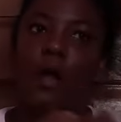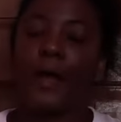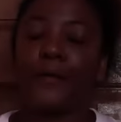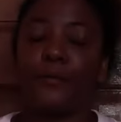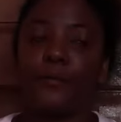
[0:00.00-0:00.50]

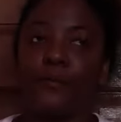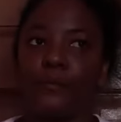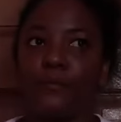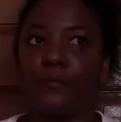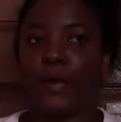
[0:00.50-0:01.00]
I
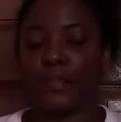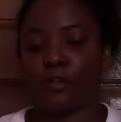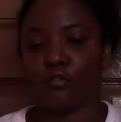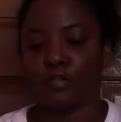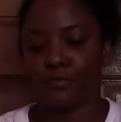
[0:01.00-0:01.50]
went
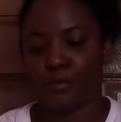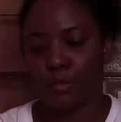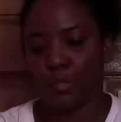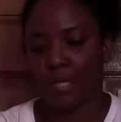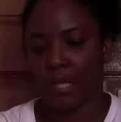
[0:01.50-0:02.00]
down the
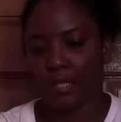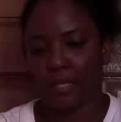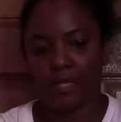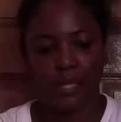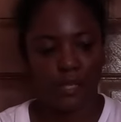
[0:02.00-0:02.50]
road and
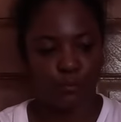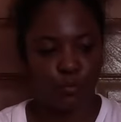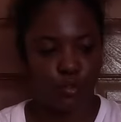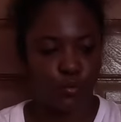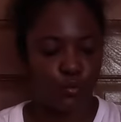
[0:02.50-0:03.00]
I came
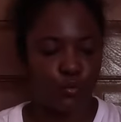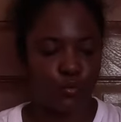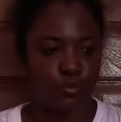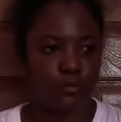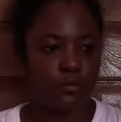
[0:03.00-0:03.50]
to,
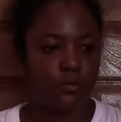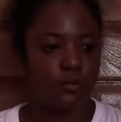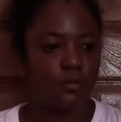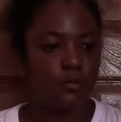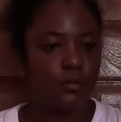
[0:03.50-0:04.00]

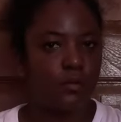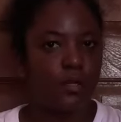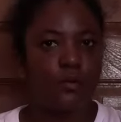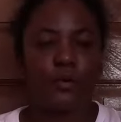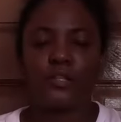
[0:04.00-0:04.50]

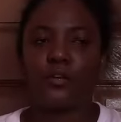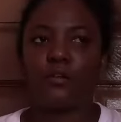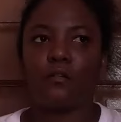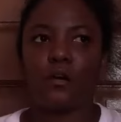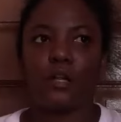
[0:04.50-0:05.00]
what do you
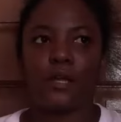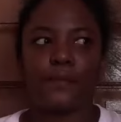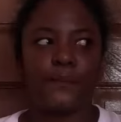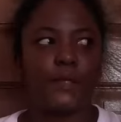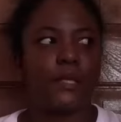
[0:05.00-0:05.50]
call that
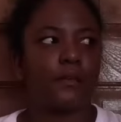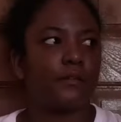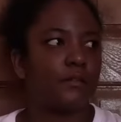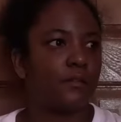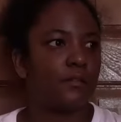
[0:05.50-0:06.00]

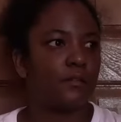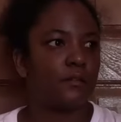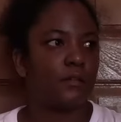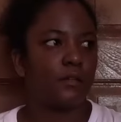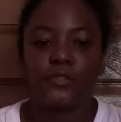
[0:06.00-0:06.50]
place?
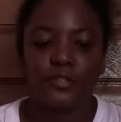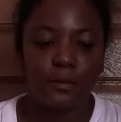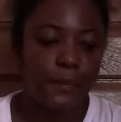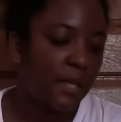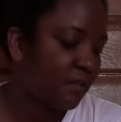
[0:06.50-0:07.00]
So it's a
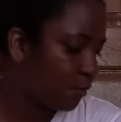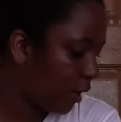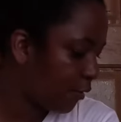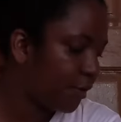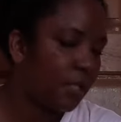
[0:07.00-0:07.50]
place where
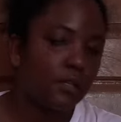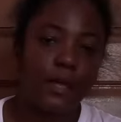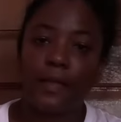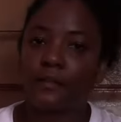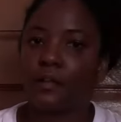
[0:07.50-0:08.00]
you would
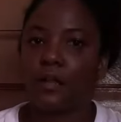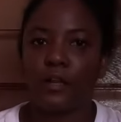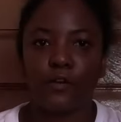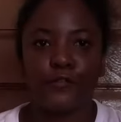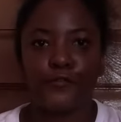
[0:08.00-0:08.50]
get a lot
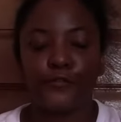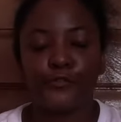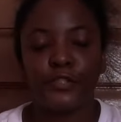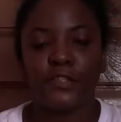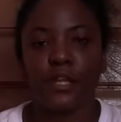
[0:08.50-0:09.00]
of
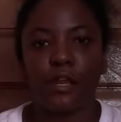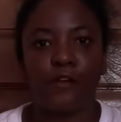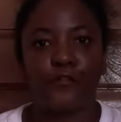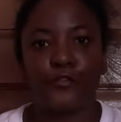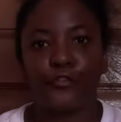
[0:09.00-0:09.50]
fruits, a lot
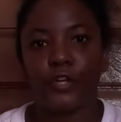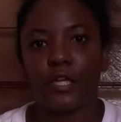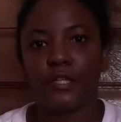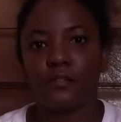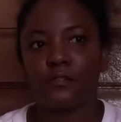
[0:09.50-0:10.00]
of
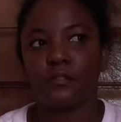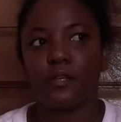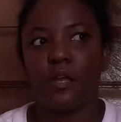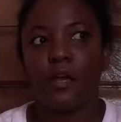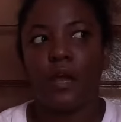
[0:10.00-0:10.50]
greens.
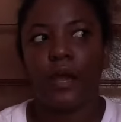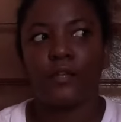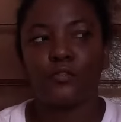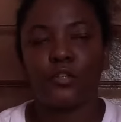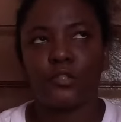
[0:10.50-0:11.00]
I
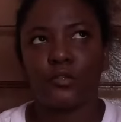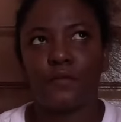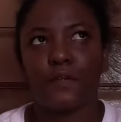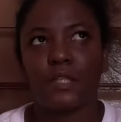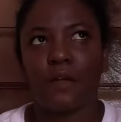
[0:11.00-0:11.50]
don't know
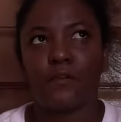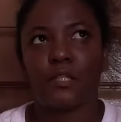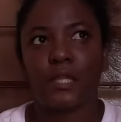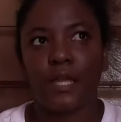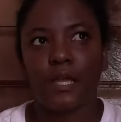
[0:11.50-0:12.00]
if it have
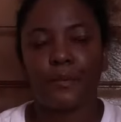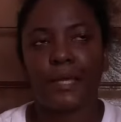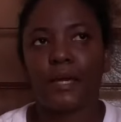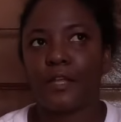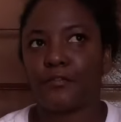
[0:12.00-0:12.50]
a name.
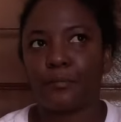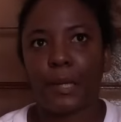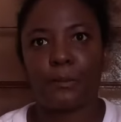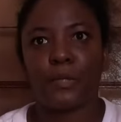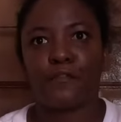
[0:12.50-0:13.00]
I can't
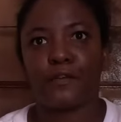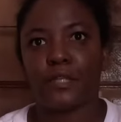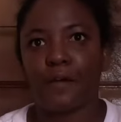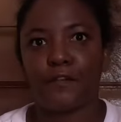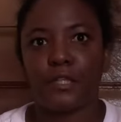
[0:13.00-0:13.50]
remember if it
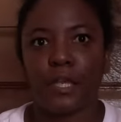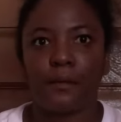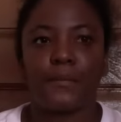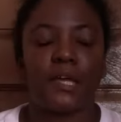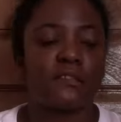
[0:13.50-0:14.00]
have a
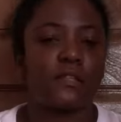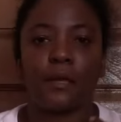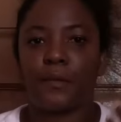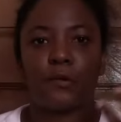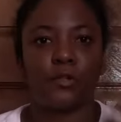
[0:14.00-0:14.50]
name. Next
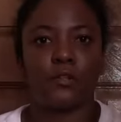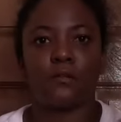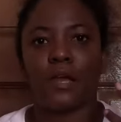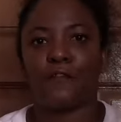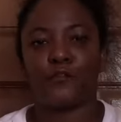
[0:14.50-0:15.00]
time I
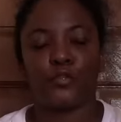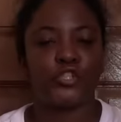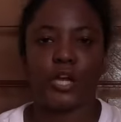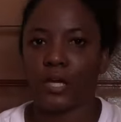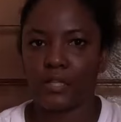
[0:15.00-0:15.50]
will have to
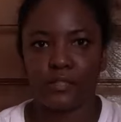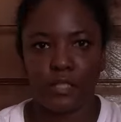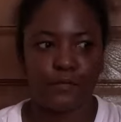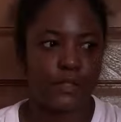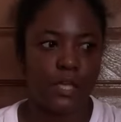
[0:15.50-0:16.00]
check and
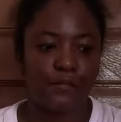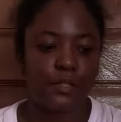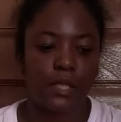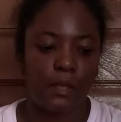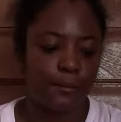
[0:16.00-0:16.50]
see if it have a
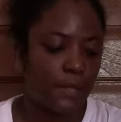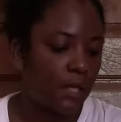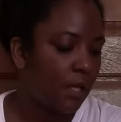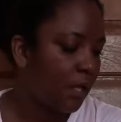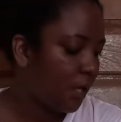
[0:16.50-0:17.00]
name.
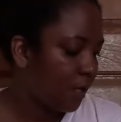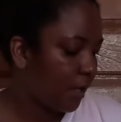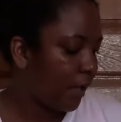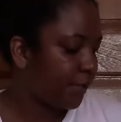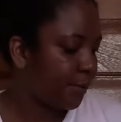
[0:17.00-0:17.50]

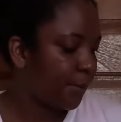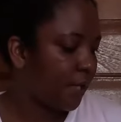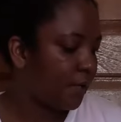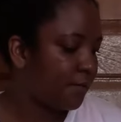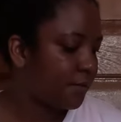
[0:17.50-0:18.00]

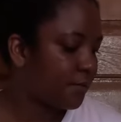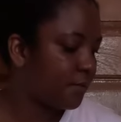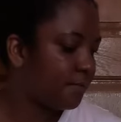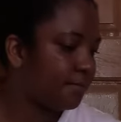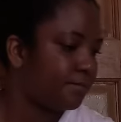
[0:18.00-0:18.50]

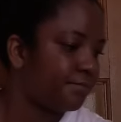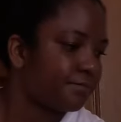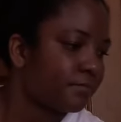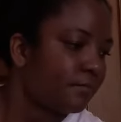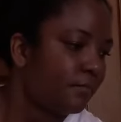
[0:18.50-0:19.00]
Anyways,
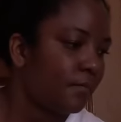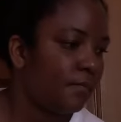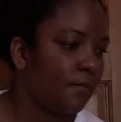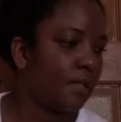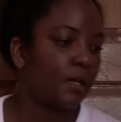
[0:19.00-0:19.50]

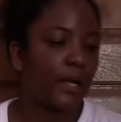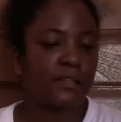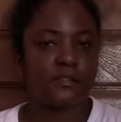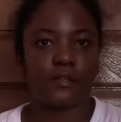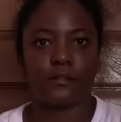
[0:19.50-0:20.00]
the
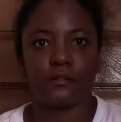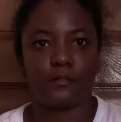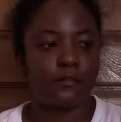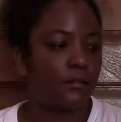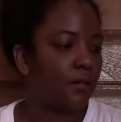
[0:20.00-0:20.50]
cats are
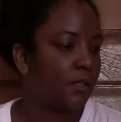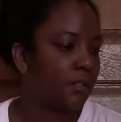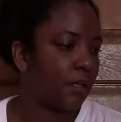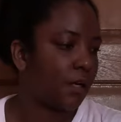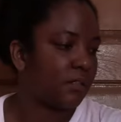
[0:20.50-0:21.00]

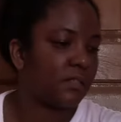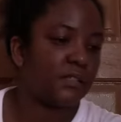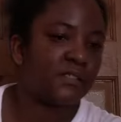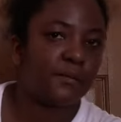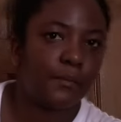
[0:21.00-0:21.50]
the cats are
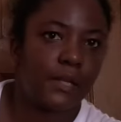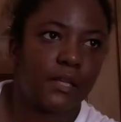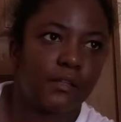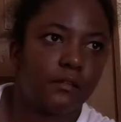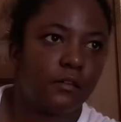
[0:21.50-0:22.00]

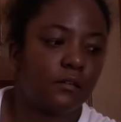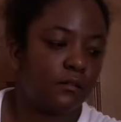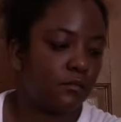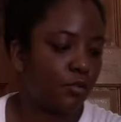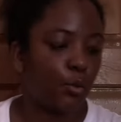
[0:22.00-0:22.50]
smelling the
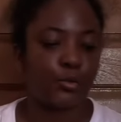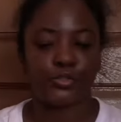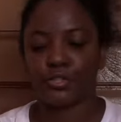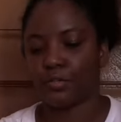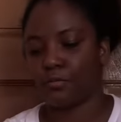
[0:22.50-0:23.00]
dog
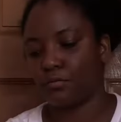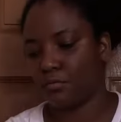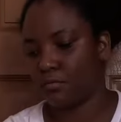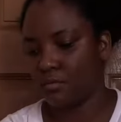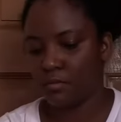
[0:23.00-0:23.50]
chow.
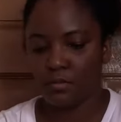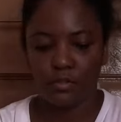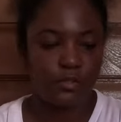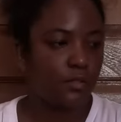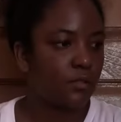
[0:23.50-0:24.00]

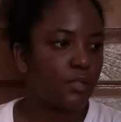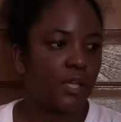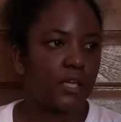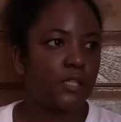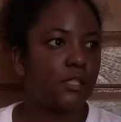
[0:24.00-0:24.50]

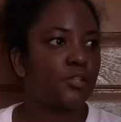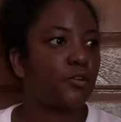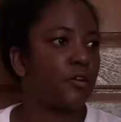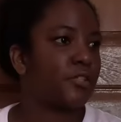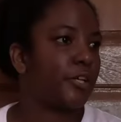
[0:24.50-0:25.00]
They eat the
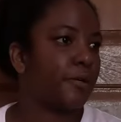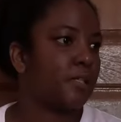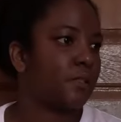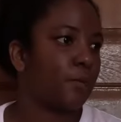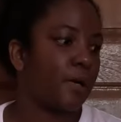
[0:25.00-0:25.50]
dog chow
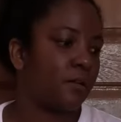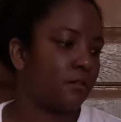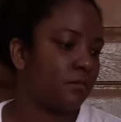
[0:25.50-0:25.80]
as well.